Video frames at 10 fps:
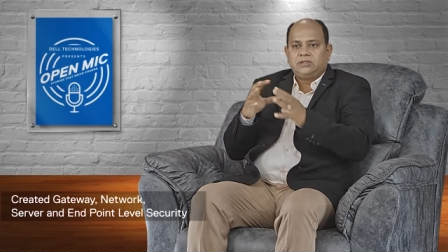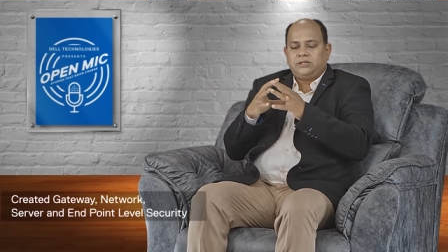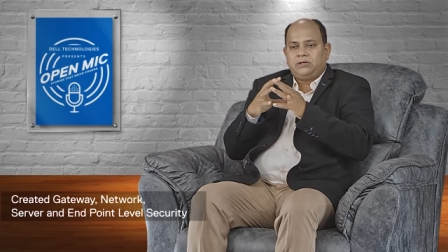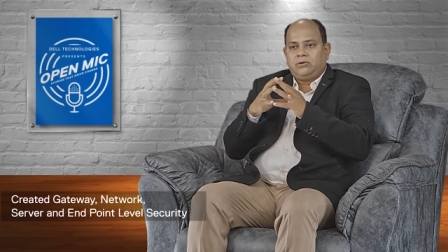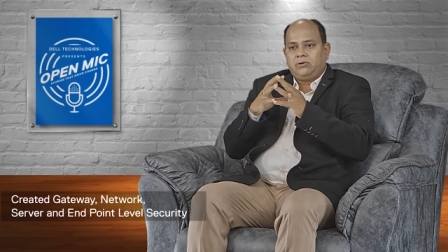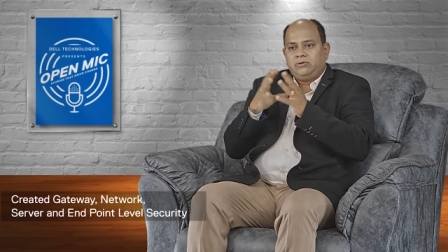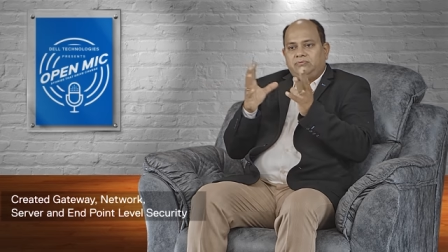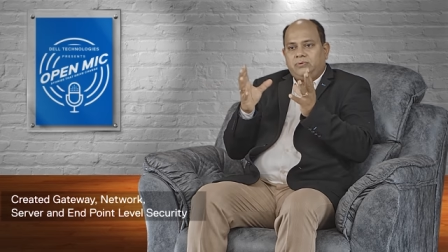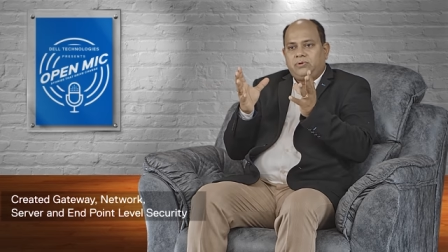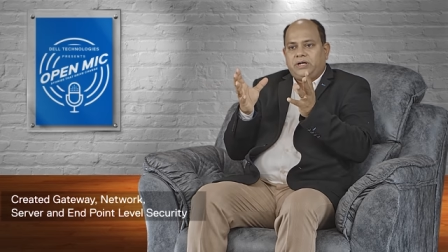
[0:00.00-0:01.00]
The all
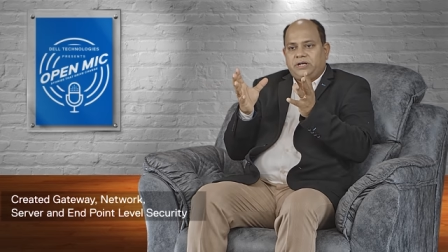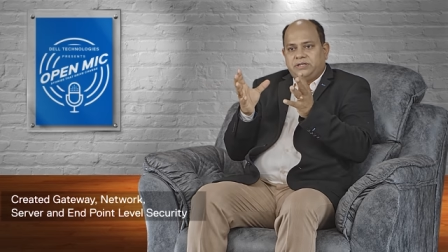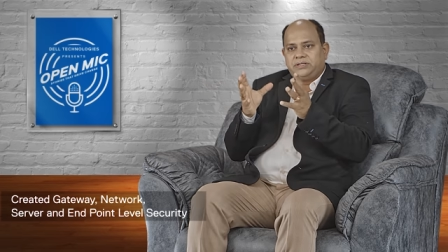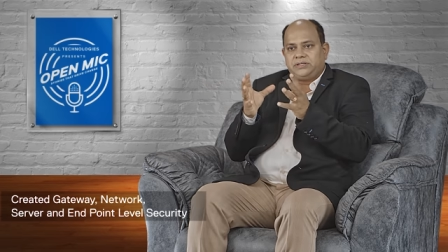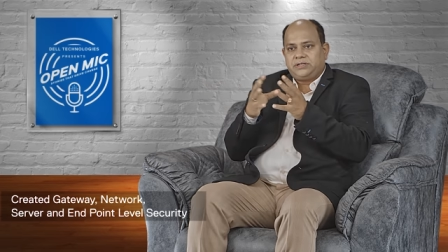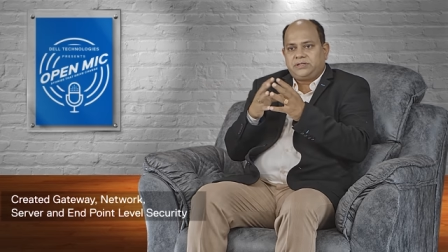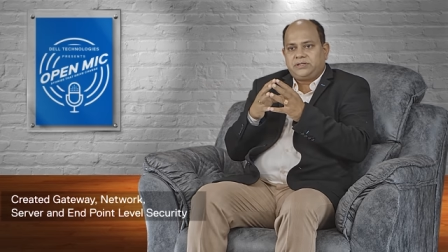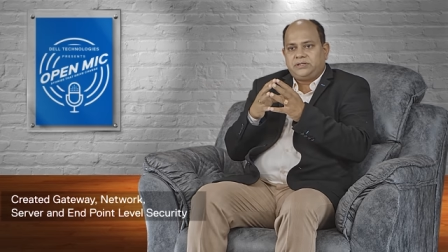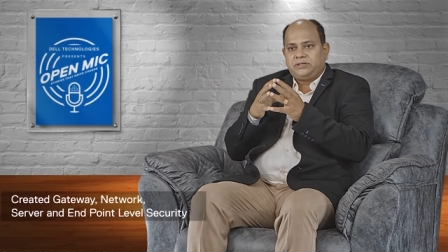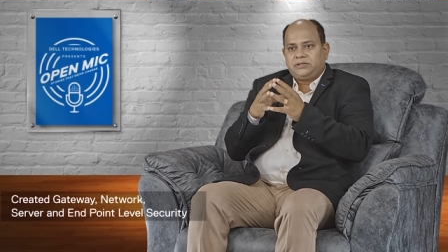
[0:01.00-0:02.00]
four are
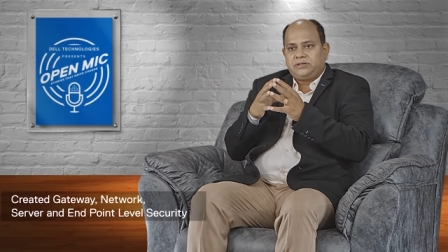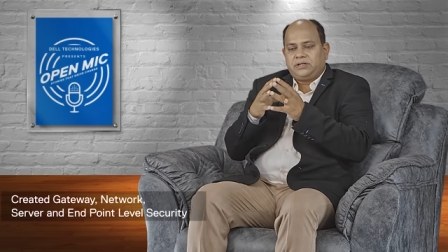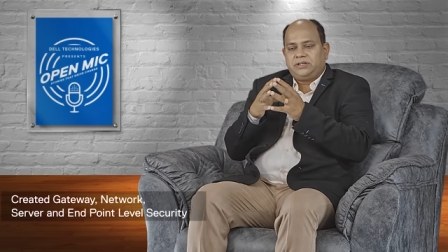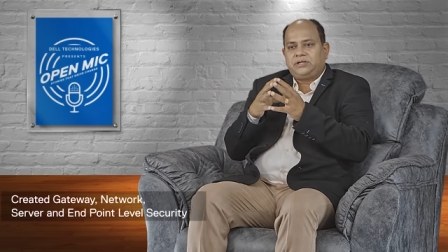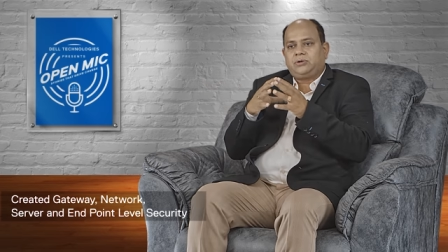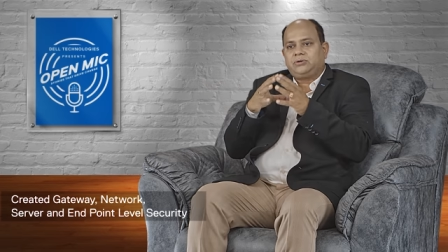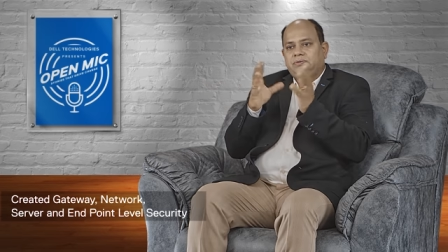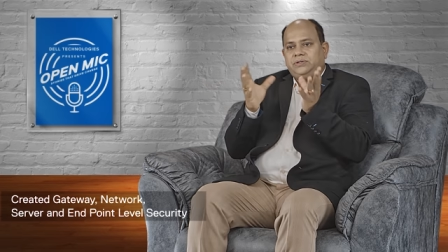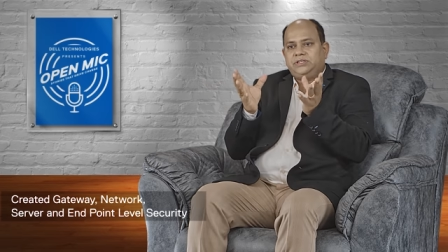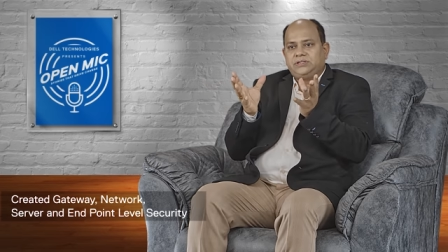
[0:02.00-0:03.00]
integrated and they talk
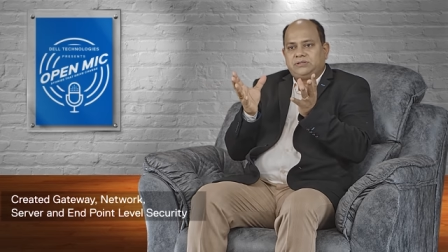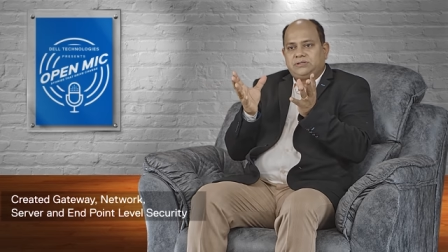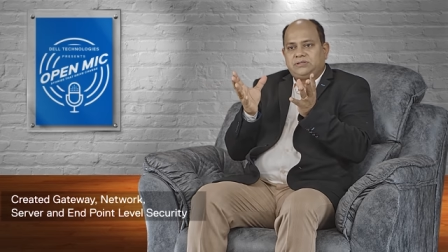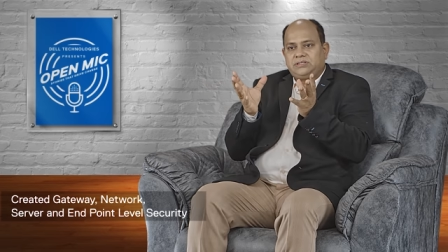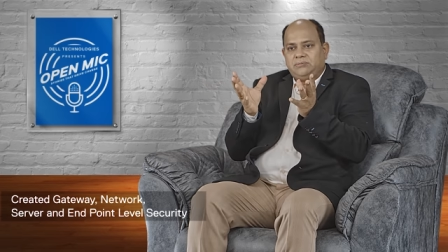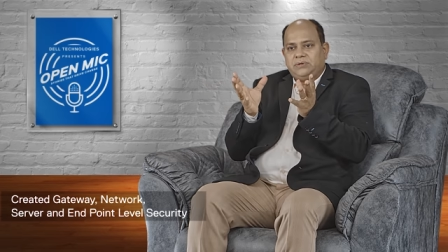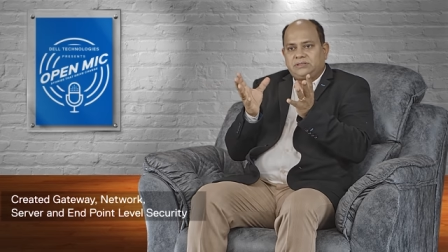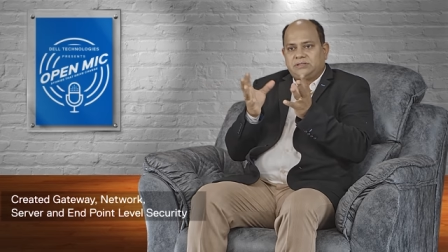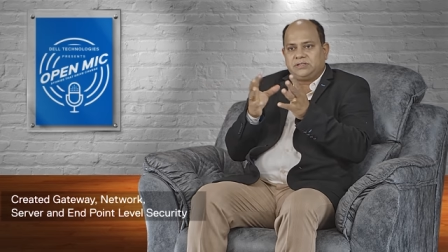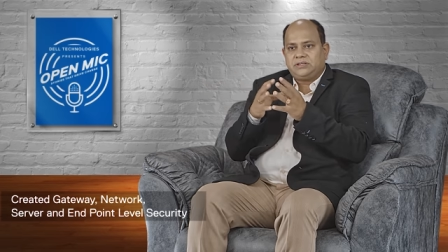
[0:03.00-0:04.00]
to each other
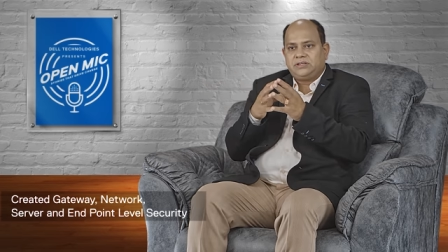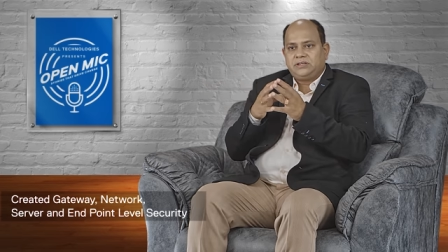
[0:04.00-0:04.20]
seamlessly.